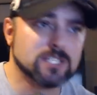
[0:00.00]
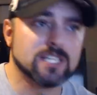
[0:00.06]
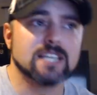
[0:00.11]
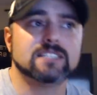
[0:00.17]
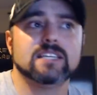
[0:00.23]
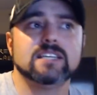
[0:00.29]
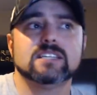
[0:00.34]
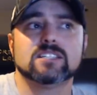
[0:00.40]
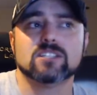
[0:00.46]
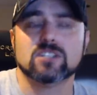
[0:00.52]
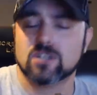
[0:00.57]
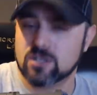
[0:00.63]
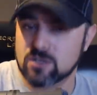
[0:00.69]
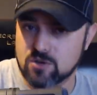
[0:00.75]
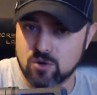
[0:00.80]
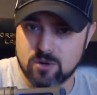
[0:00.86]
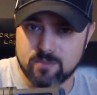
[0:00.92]
a decent
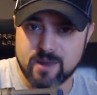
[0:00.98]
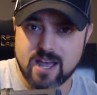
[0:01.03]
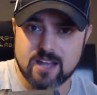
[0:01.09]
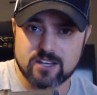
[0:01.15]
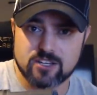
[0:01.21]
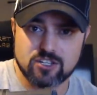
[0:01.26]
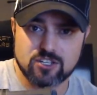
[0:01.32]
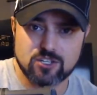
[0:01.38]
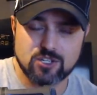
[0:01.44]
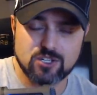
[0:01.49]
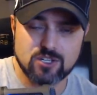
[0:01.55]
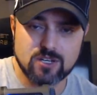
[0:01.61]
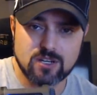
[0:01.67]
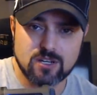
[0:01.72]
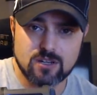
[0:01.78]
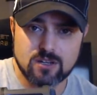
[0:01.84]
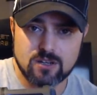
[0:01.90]
hardcore match,
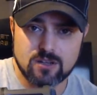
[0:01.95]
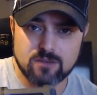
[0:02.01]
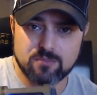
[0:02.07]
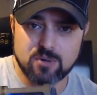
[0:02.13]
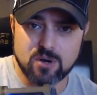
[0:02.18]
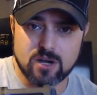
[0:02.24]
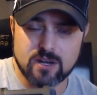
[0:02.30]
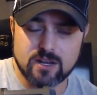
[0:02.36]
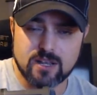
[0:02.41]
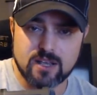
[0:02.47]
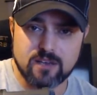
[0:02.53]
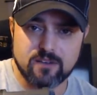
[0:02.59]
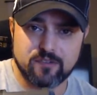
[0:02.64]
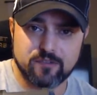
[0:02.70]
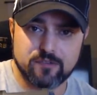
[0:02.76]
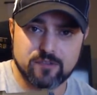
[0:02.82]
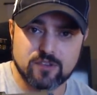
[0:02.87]
but
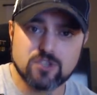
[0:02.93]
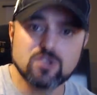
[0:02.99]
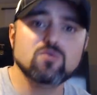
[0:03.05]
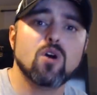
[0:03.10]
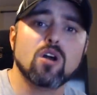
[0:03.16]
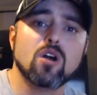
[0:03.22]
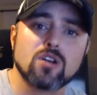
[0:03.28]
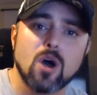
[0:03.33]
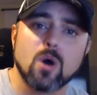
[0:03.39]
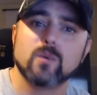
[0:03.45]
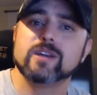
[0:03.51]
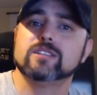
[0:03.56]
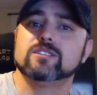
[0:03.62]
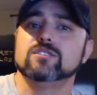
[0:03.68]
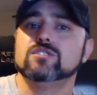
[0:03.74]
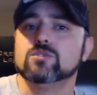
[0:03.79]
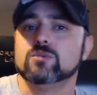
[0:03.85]
if you are going
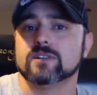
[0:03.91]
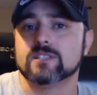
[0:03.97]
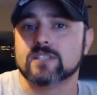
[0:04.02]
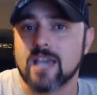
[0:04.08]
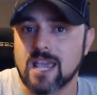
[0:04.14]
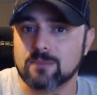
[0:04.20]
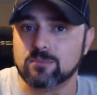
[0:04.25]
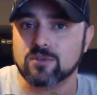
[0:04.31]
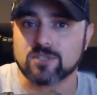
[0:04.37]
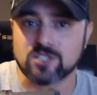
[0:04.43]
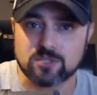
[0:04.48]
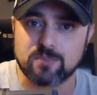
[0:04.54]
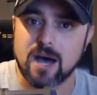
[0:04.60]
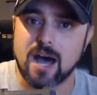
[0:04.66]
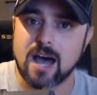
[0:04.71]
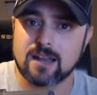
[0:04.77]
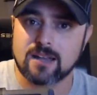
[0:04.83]
to do a table spot,